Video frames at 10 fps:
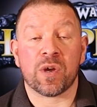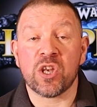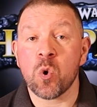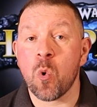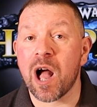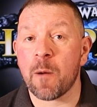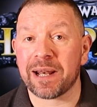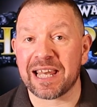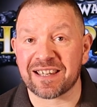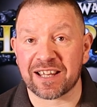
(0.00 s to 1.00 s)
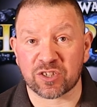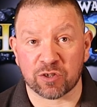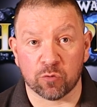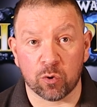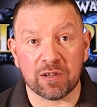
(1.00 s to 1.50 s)
We know how many dice
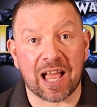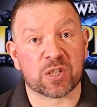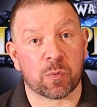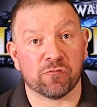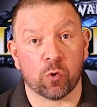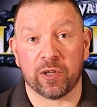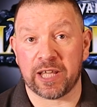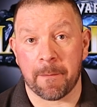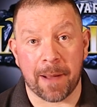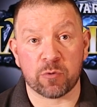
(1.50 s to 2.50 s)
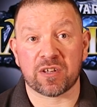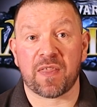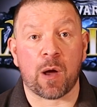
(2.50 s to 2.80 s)
to roll as we roll the amount